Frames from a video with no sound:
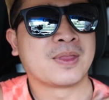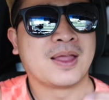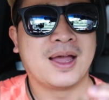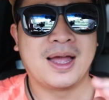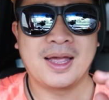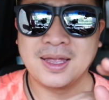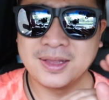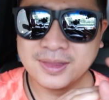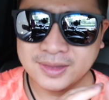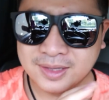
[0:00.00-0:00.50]

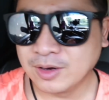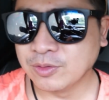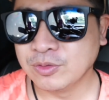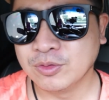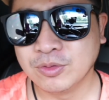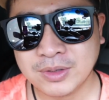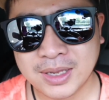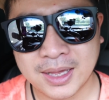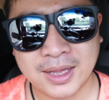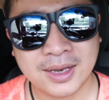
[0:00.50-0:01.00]
I can tell
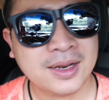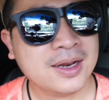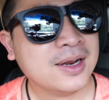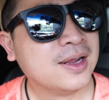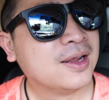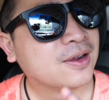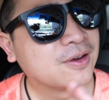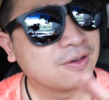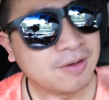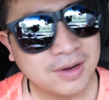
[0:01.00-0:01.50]
you that
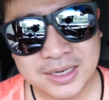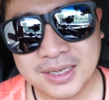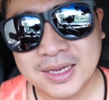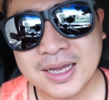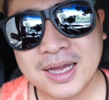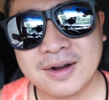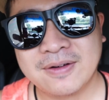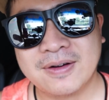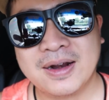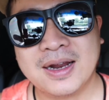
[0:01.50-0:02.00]
credit
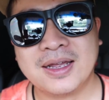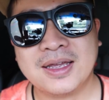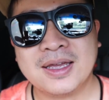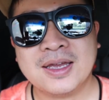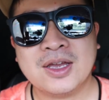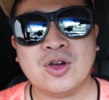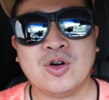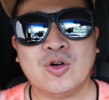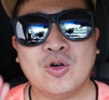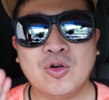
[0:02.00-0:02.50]
card, right,
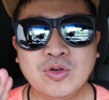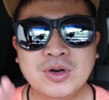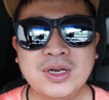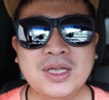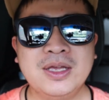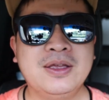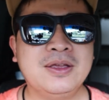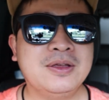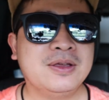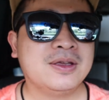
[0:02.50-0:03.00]

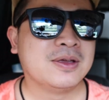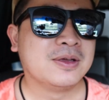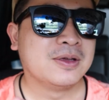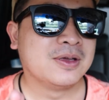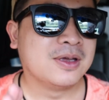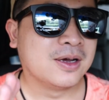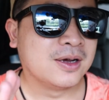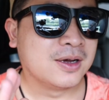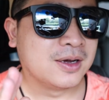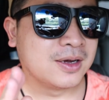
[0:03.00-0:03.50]
only
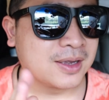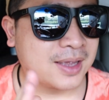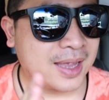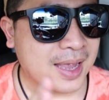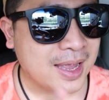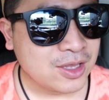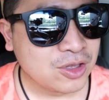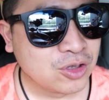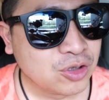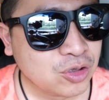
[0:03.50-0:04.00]

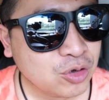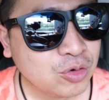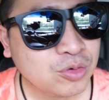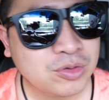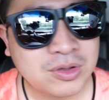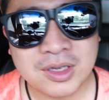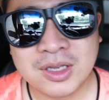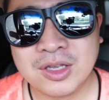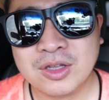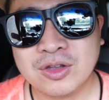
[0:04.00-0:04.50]
can
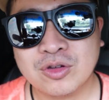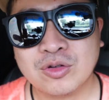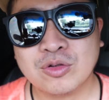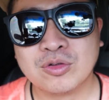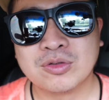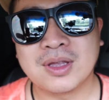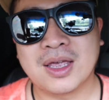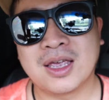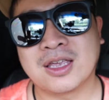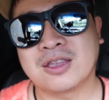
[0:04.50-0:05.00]
use in
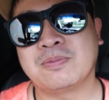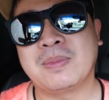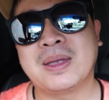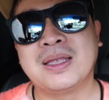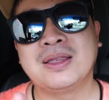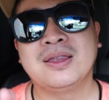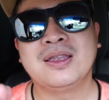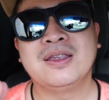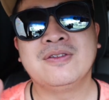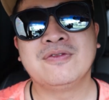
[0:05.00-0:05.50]
those
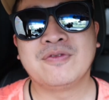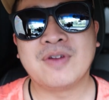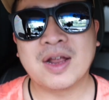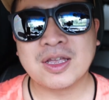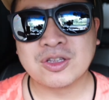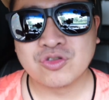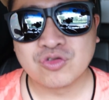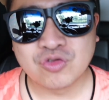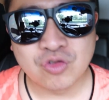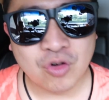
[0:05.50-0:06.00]
expensive
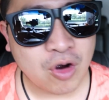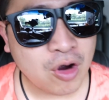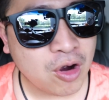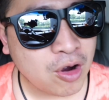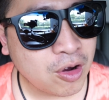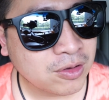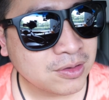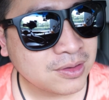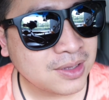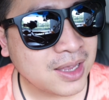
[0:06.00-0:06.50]

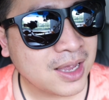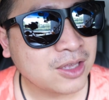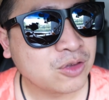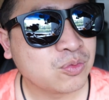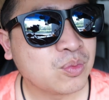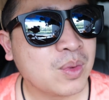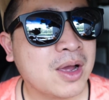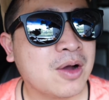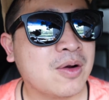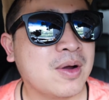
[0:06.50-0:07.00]
restaurants as
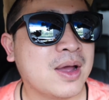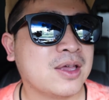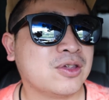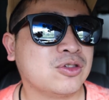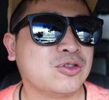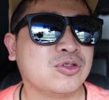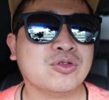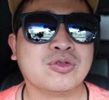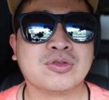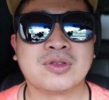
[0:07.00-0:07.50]
well as
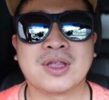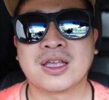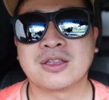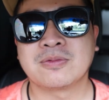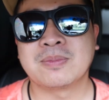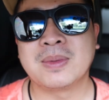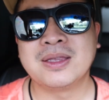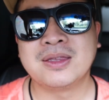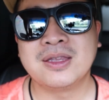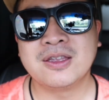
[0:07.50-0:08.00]
those
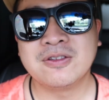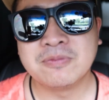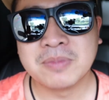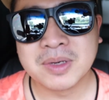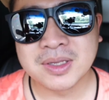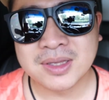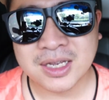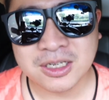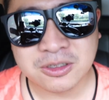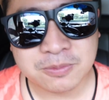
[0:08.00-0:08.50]
expensive
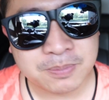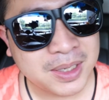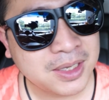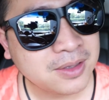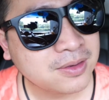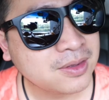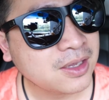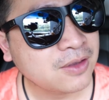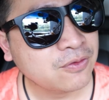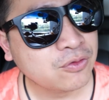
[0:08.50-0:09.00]
massage
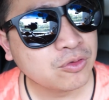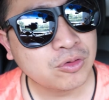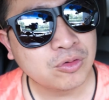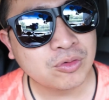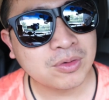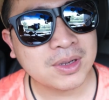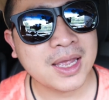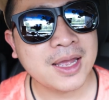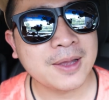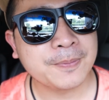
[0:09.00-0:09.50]
place. If you
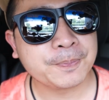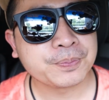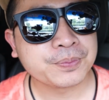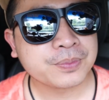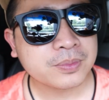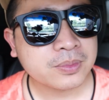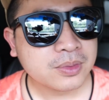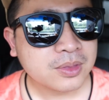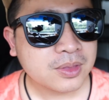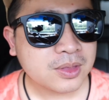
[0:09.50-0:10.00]
look at
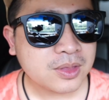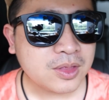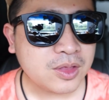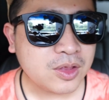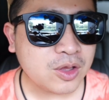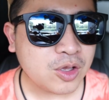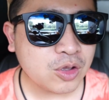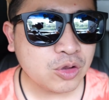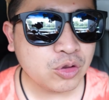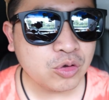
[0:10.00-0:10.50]

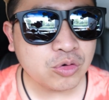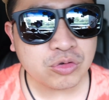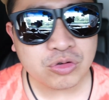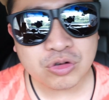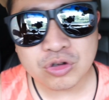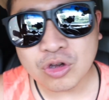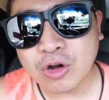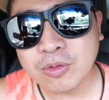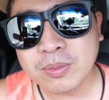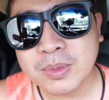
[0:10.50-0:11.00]
those
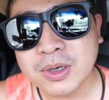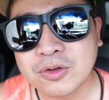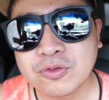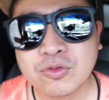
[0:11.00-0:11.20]
normal